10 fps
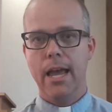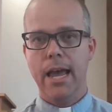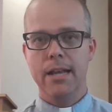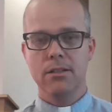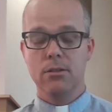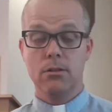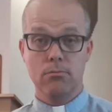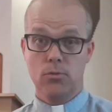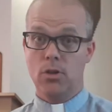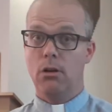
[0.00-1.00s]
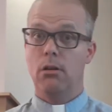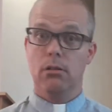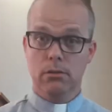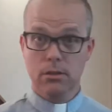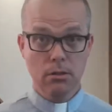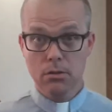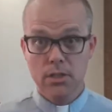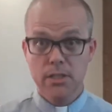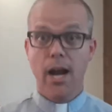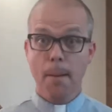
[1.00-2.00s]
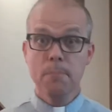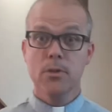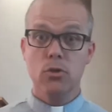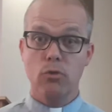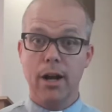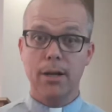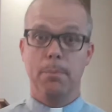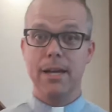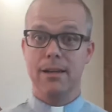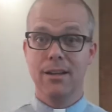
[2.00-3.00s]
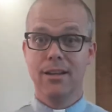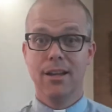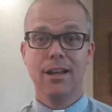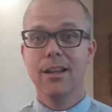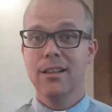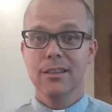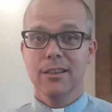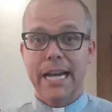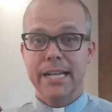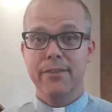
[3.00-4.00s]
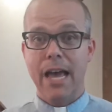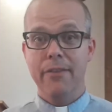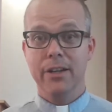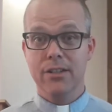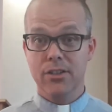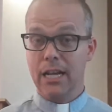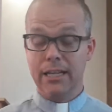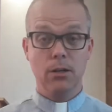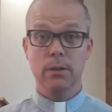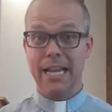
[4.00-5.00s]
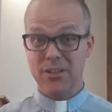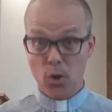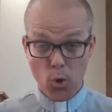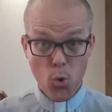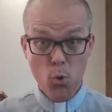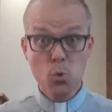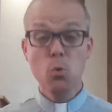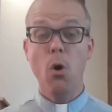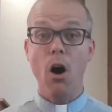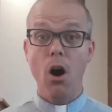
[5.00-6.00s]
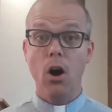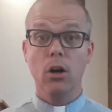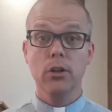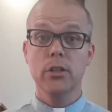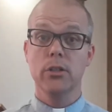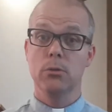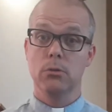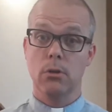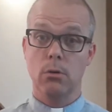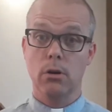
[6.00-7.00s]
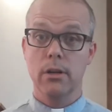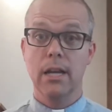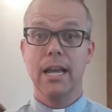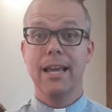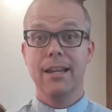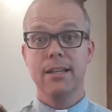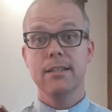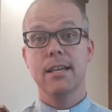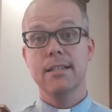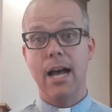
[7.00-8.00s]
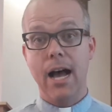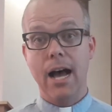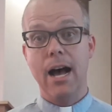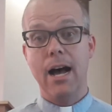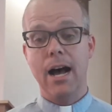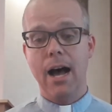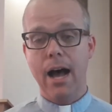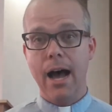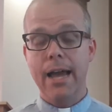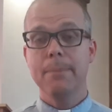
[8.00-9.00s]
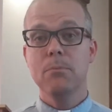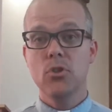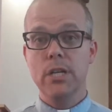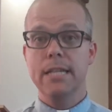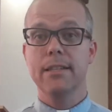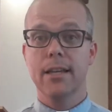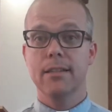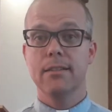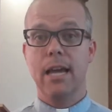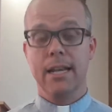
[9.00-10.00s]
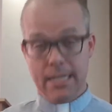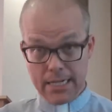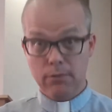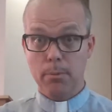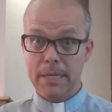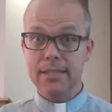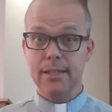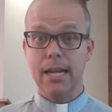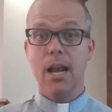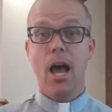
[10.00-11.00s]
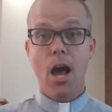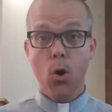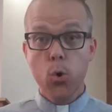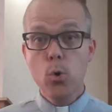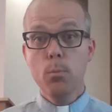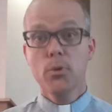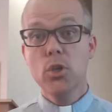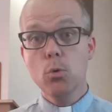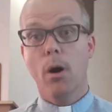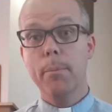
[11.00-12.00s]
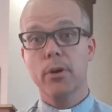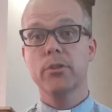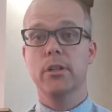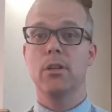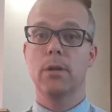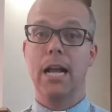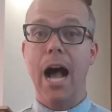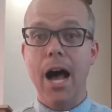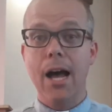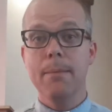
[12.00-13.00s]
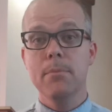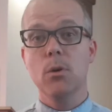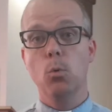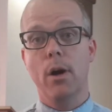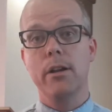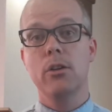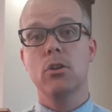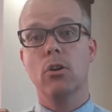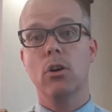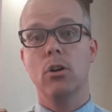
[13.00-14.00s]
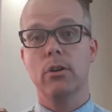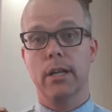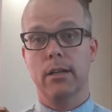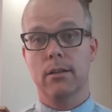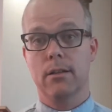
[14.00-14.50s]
And Saul, dumbstruck by the light of heaven, can only ask, Who are you, Lord? He says, I'm Jesus. And he repeats again, Whom you are persecuting. I'm the one you're hurting.